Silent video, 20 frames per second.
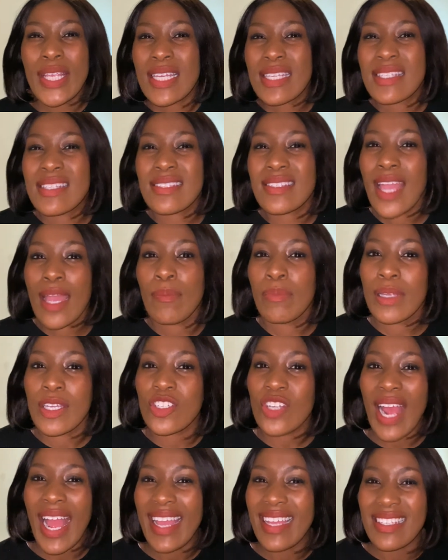
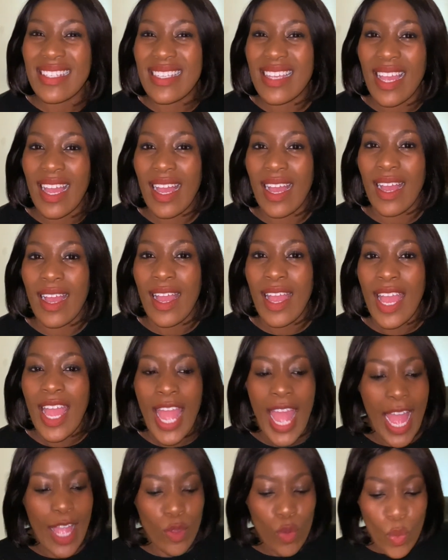established idea
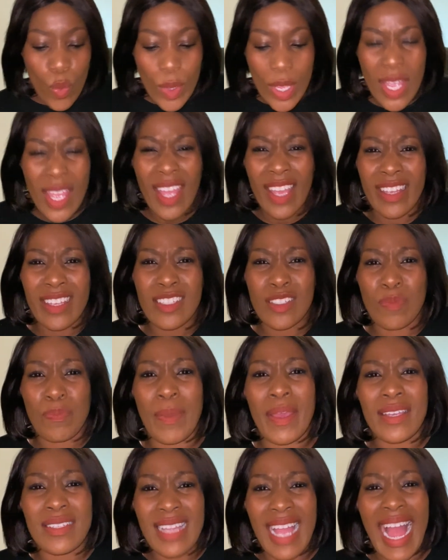and we
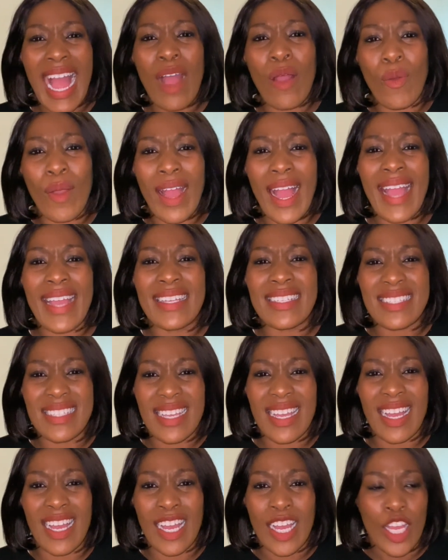expect our
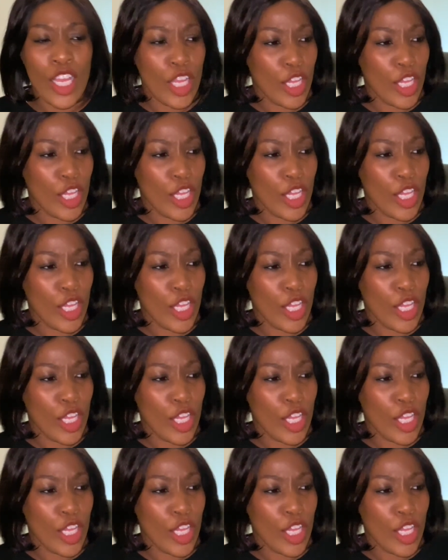idea